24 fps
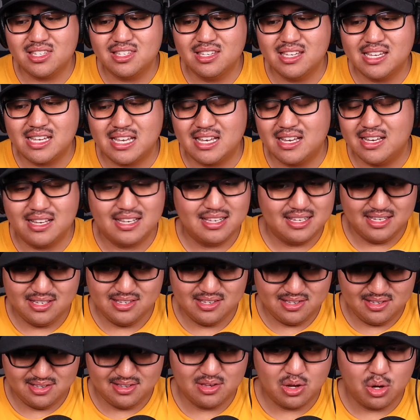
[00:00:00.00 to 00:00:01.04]
like
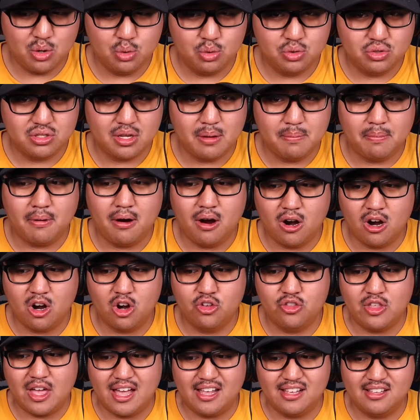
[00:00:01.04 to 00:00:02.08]
so
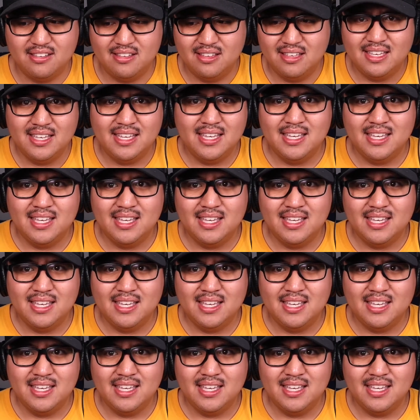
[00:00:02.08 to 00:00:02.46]
subpar that